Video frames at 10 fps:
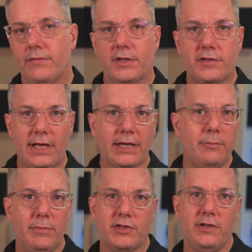The
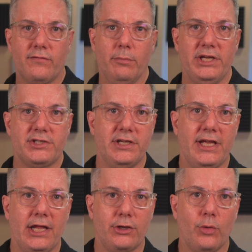second misinformation
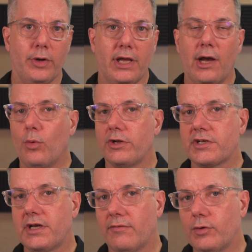category I want to
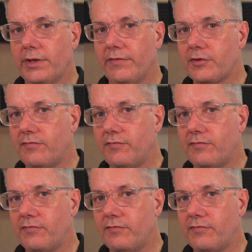cover in this